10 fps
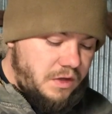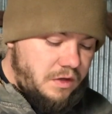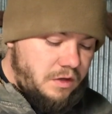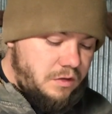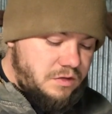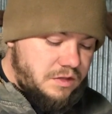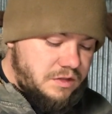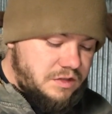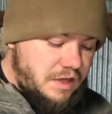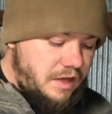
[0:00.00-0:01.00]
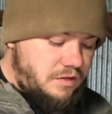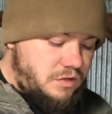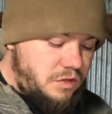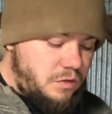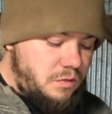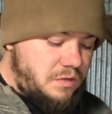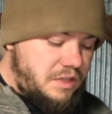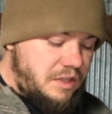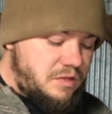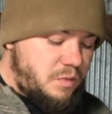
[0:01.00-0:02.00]
Using, say, 2
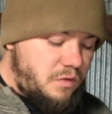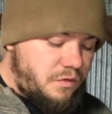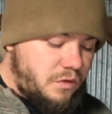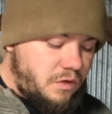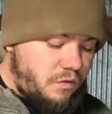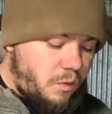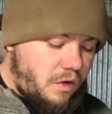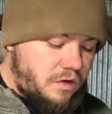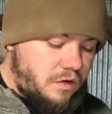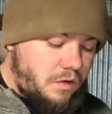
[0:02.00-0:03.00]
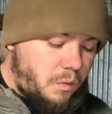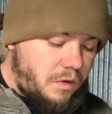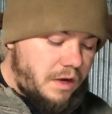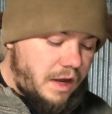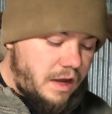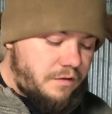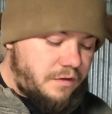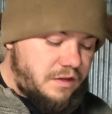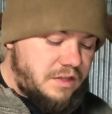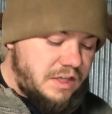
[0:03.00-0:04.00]
teaspoonfuls of water, 1/2 a
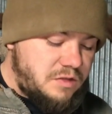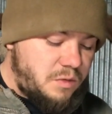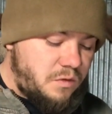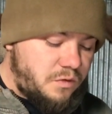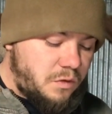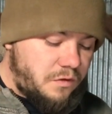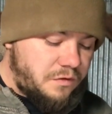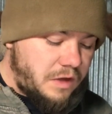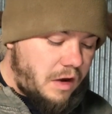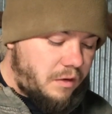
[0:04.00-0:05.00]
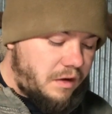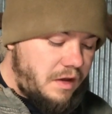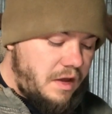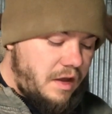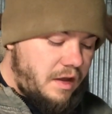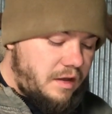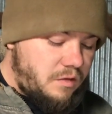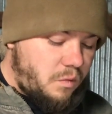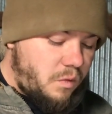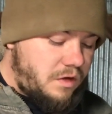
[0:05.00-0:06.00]
teaspoonful of flour, and
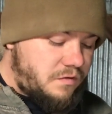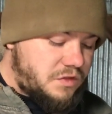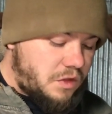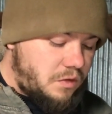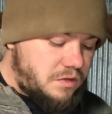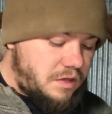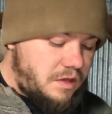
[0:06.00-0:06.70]
1 of salt.